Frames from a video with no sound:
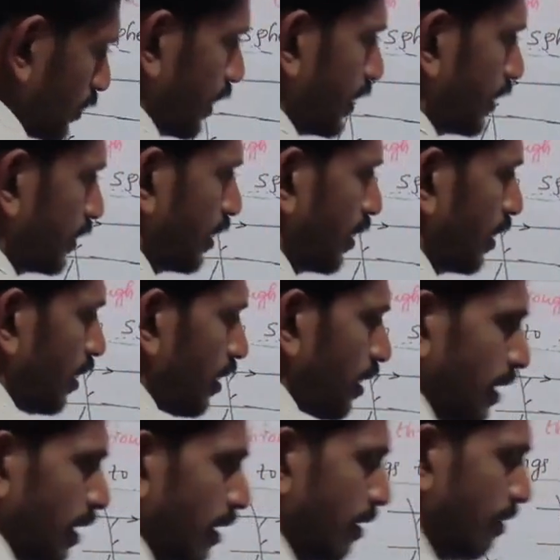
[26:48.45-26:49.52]
that is the
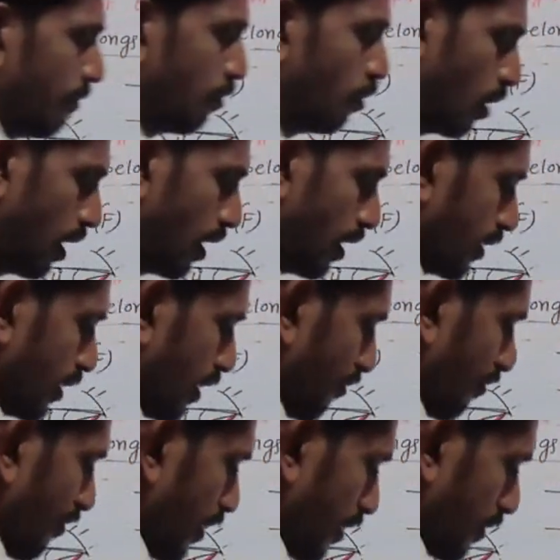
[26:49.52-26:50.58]
focal length
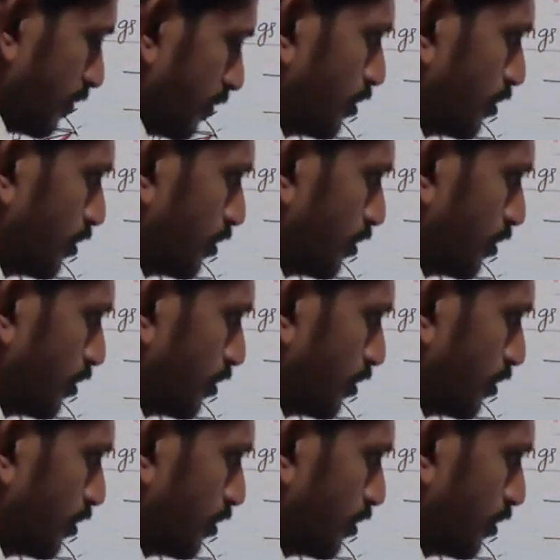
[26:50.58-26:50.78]
f here.